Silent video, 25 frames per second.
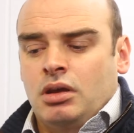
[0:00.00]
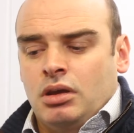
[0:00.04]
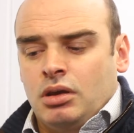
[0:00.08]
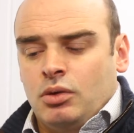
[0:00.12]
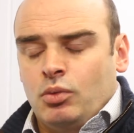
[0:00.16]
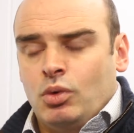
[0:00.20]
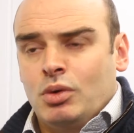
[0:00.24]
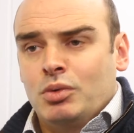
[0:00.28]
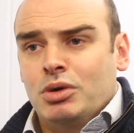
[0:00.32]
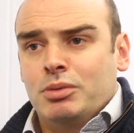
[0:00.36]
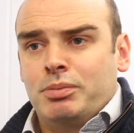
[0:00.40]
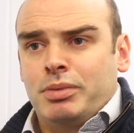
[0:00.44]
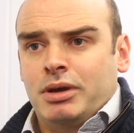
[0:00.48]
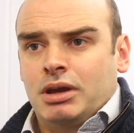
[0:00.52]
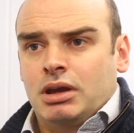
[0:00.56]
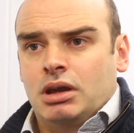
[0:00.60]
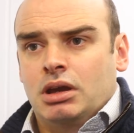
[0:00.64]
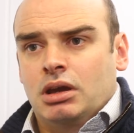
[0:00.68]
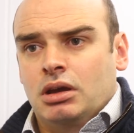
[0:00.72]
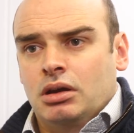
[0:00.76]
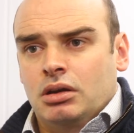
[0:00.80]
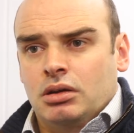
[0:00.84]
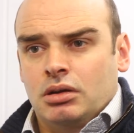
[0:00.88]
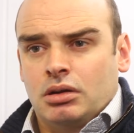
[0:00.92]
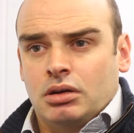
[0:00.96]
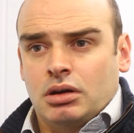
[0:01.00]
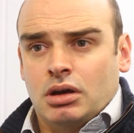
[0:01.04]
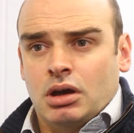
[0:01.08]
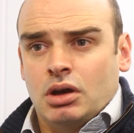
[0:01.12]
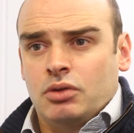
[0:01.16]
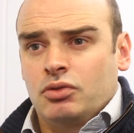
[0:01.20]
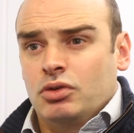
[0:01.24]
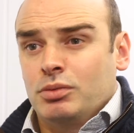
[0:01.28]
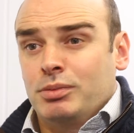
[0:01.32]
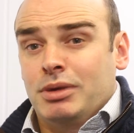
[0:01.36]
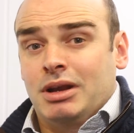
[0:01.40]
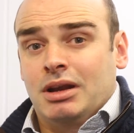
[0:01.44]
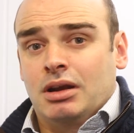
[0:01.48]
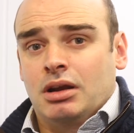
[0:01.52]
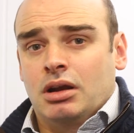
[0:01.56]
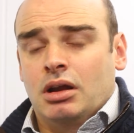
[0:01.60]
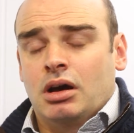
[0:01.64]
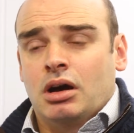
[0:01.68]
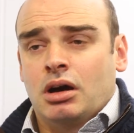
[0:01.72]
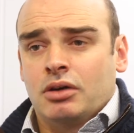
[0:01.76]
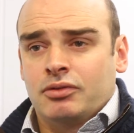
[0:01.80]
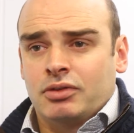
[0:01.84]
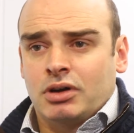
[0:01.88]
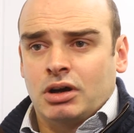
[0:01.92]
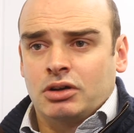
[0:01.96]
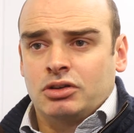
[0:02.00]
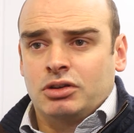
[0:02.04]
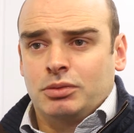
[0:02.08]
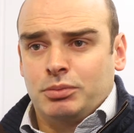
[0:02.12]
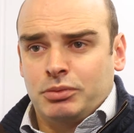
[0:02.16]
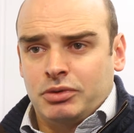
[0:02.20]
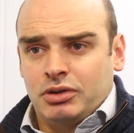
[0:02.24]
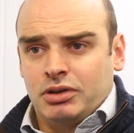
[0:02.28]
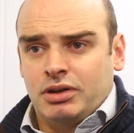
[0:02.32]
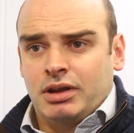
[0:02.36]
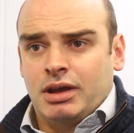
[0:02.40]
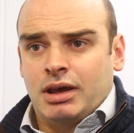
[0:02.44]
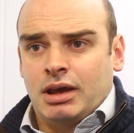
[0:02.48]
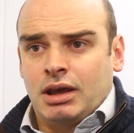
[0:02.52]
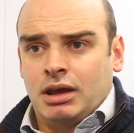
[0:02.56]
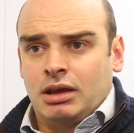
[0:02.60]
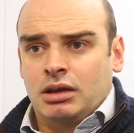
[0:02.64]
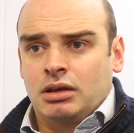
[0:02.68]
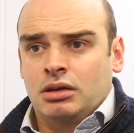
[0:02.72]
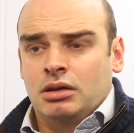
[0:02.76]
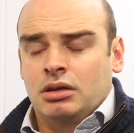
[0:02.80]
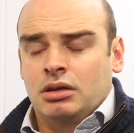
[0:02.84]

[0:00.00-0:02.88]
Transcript: when we're picking over a million and a half items a day,